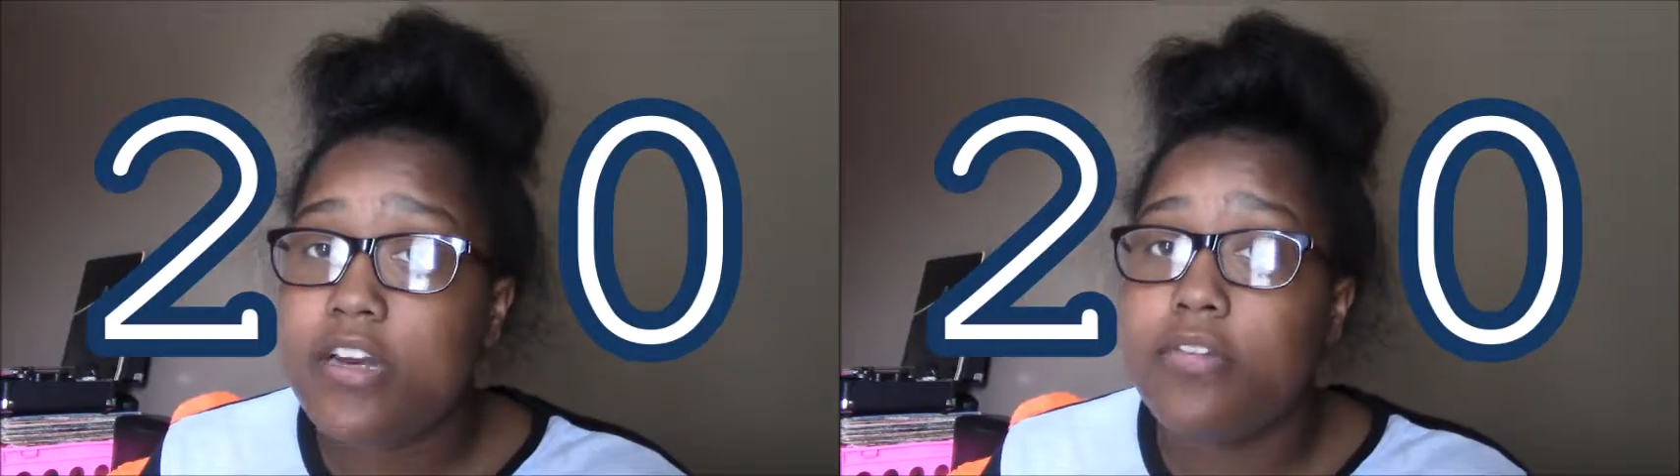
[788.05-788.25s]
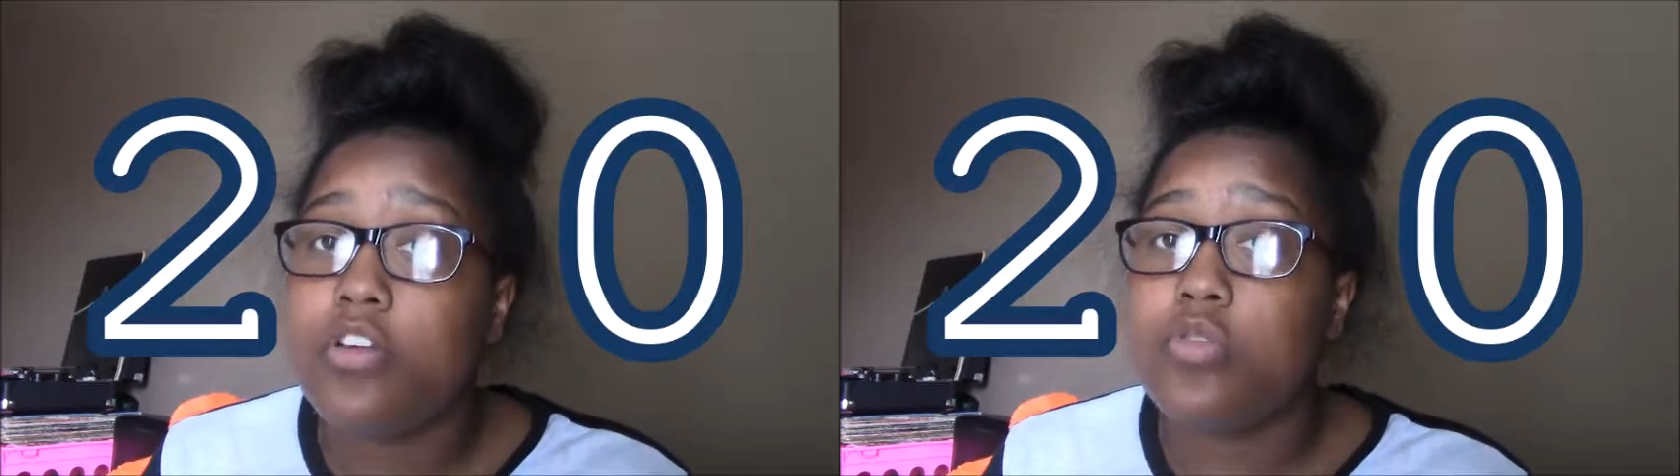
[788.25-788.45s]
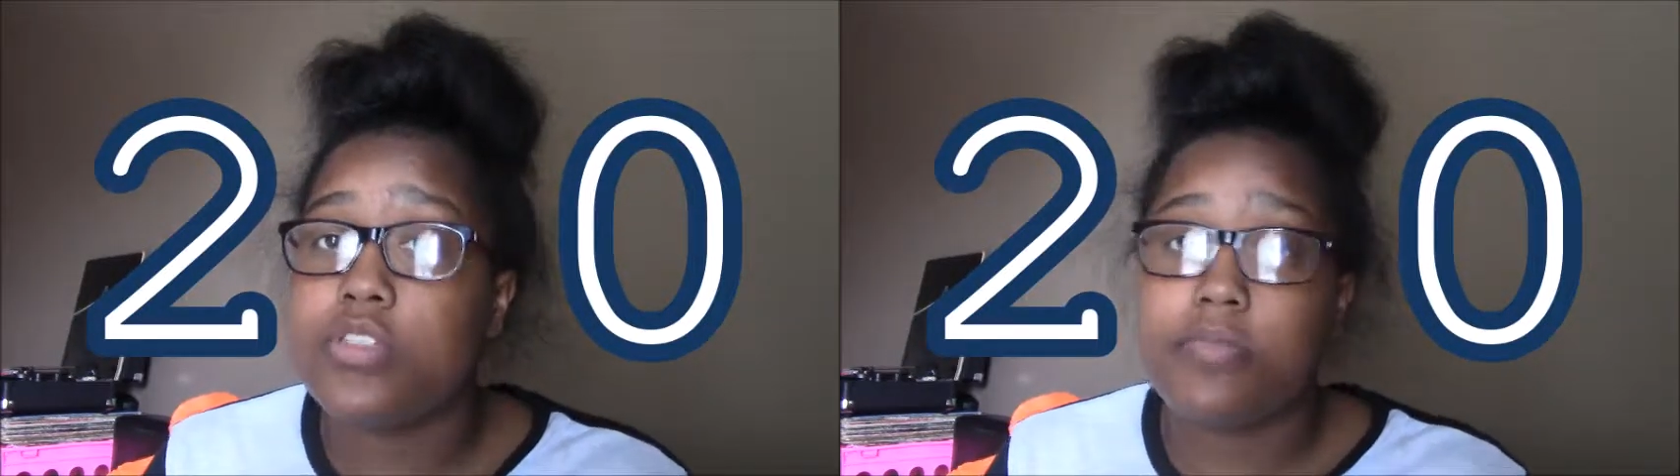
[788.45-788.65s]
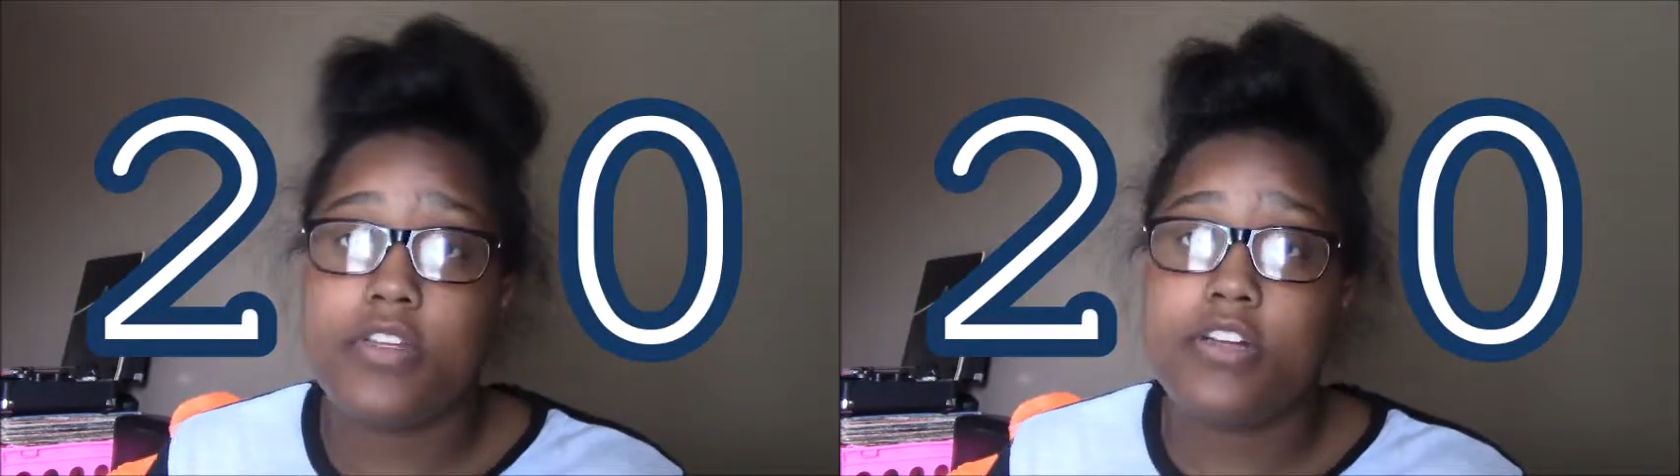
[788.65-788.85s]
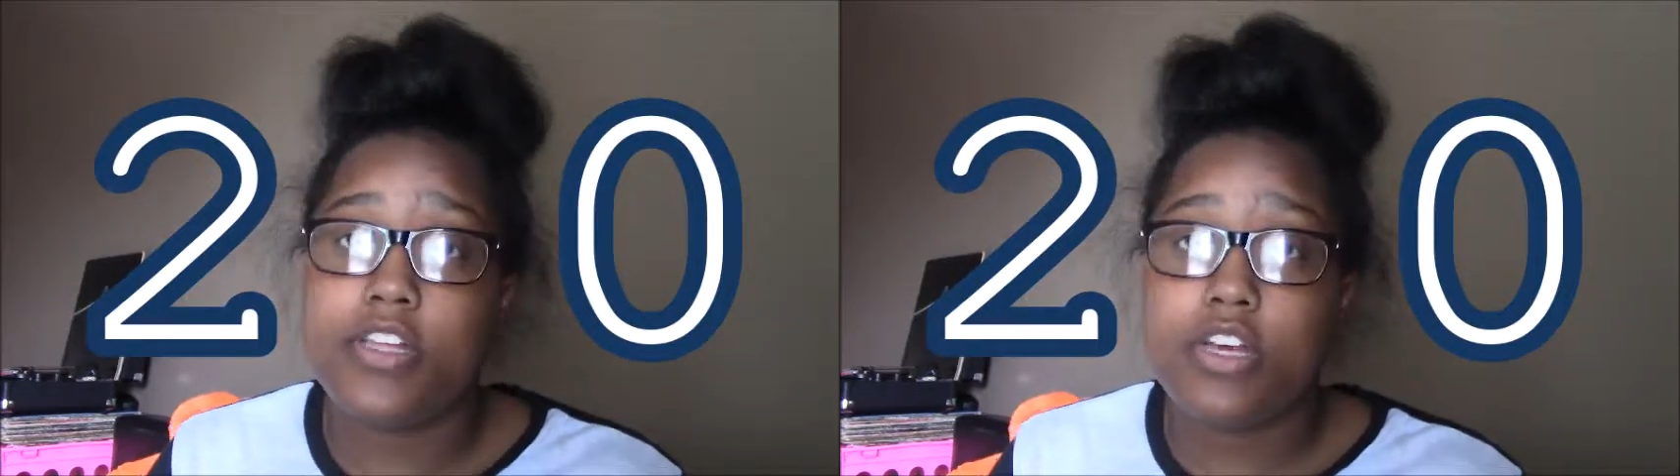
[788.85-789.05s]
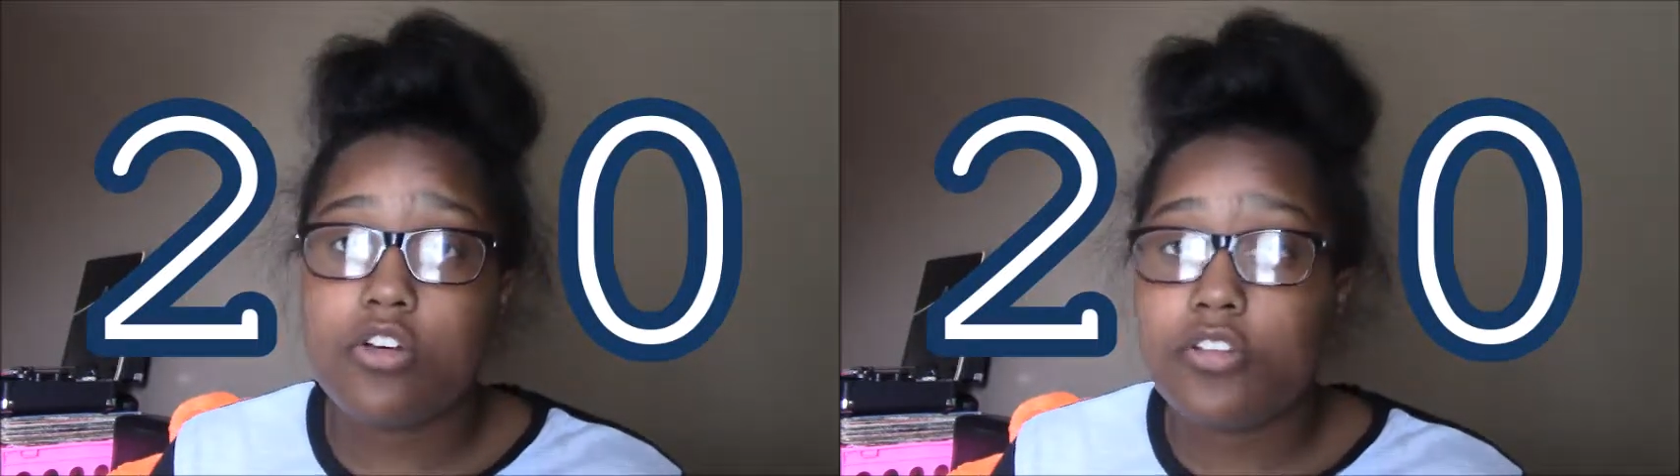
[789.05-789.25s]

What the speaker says: if you do something illegal,